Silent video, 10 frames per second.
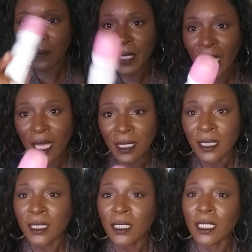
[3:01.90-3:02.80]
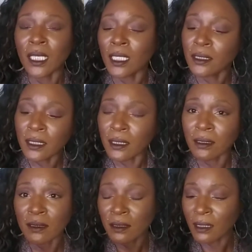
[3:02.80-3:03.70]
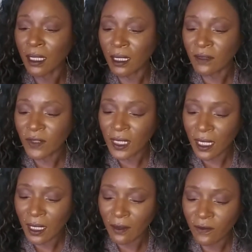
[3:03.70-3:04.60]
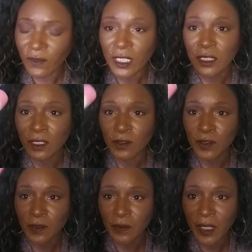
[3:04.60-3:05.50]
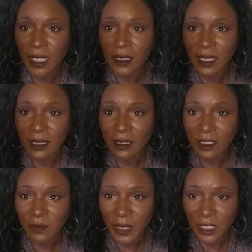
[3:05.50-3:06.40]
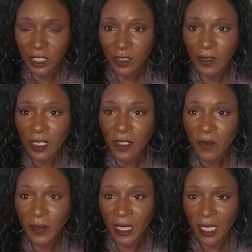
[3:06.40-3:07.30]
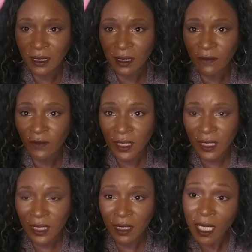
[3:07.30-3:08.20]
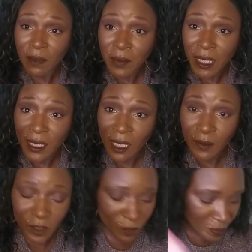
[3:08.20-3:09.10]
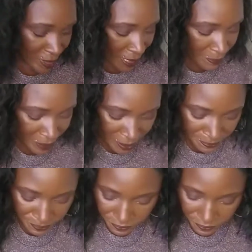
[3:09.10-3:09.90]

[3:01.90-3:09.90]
bag. And yeah, the Evian facial spray. Nothing special, but I did finish it up, and I'm super happy.